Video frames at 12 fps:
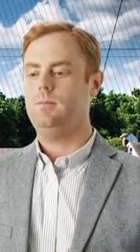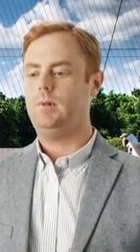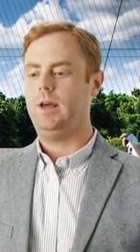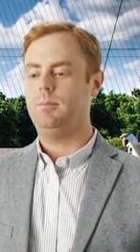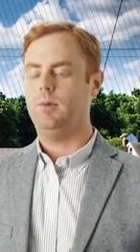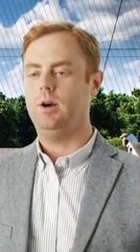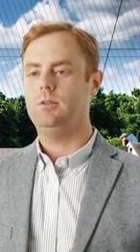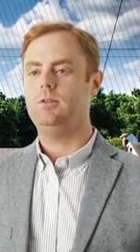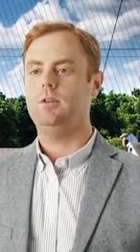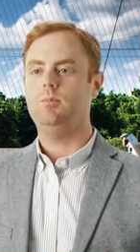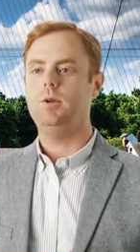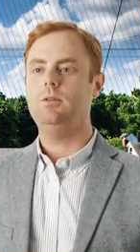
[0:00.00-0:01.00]
landmarks
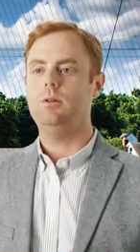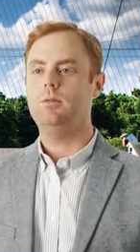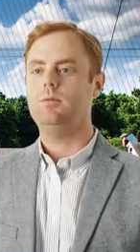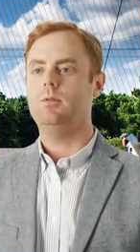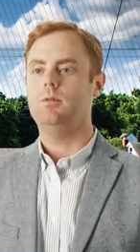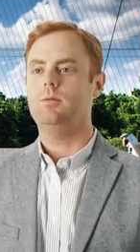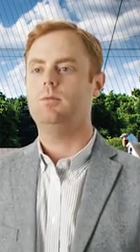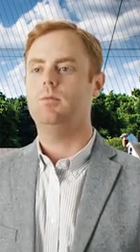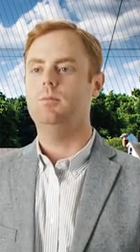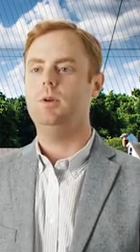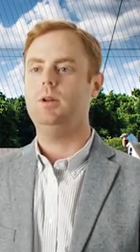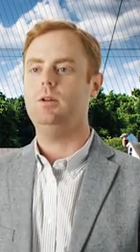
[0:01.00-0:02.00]
that have been there for
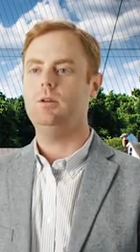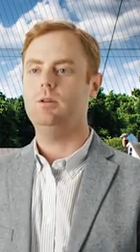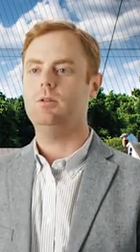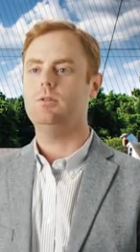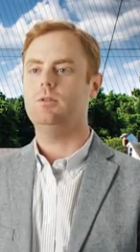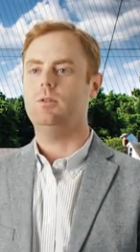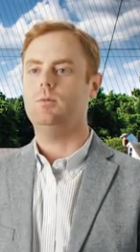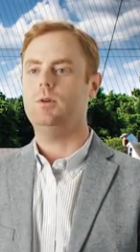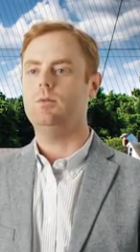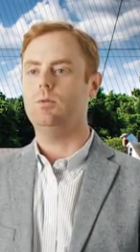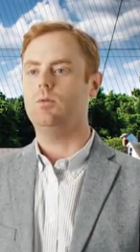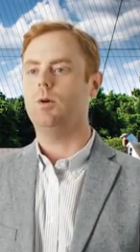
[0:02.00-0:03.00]
many years, and
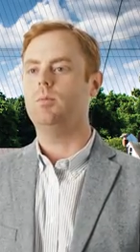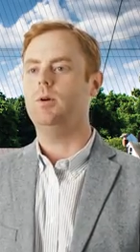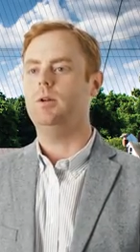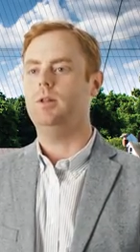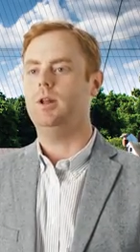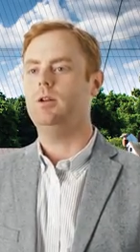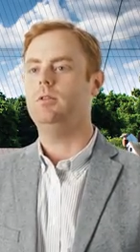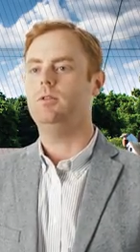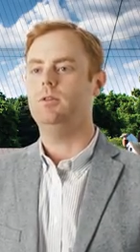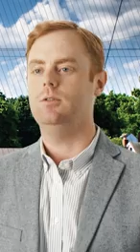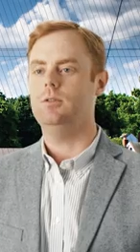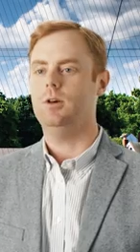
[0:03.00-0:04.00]
we've incorporated that into
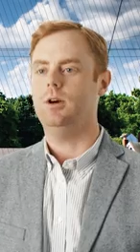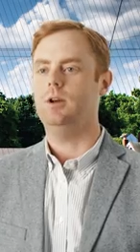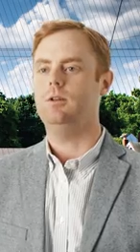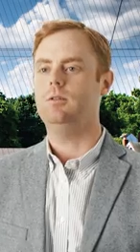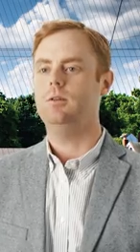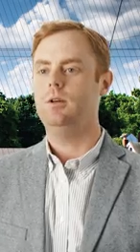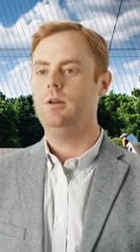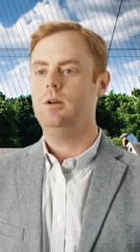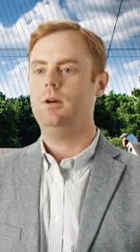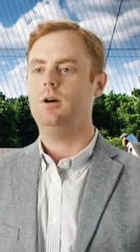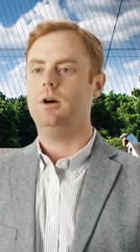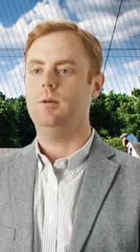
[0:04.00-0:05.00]
the design
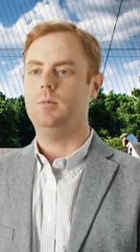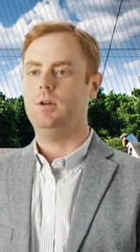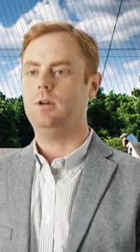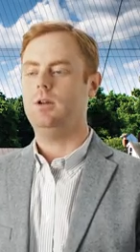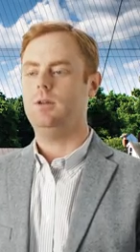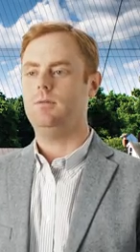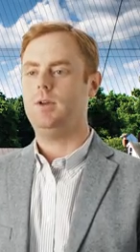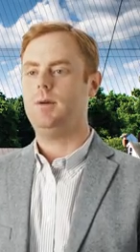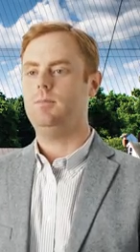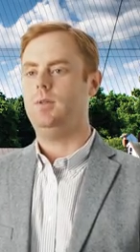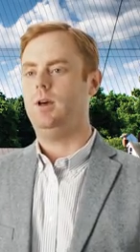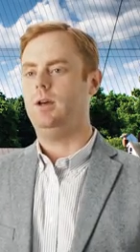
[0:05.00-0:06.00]
and kind of
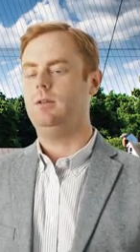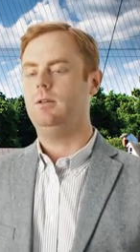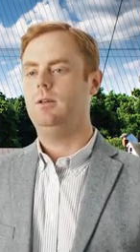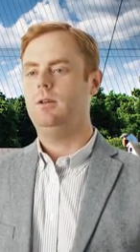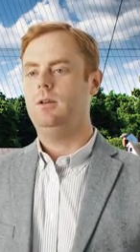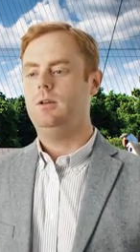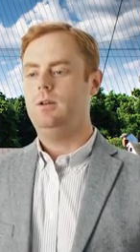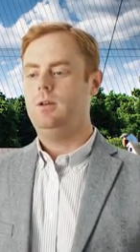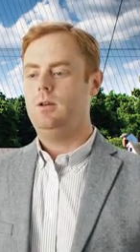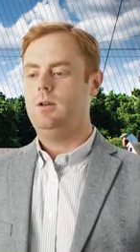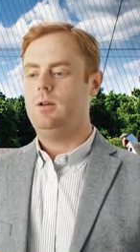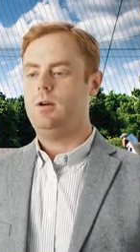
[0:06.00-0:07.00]
kept that
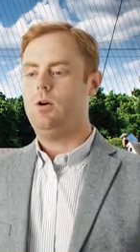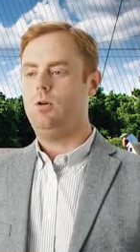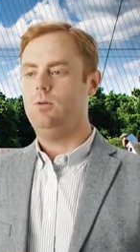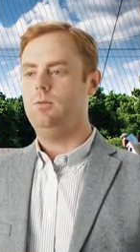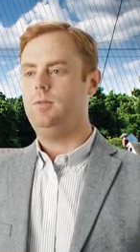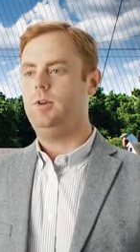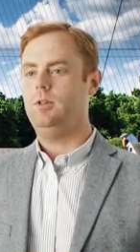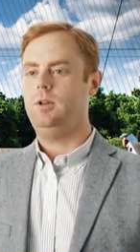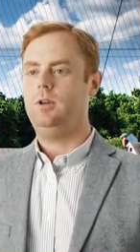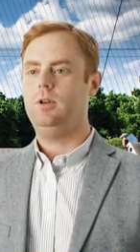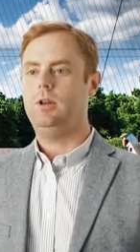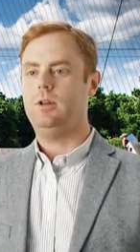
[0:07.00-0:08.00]
old
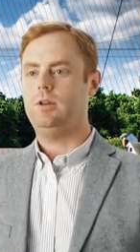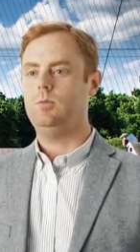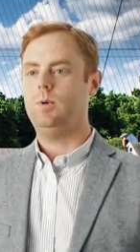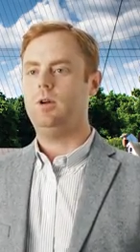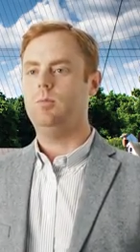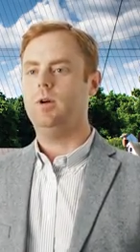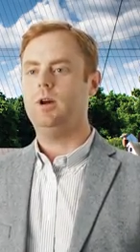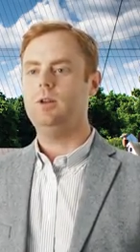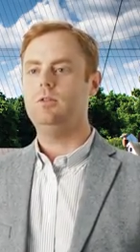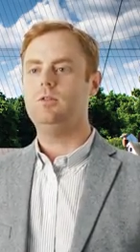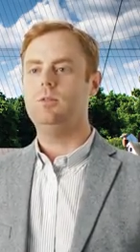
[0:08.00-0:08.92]
feeling, and as well brought in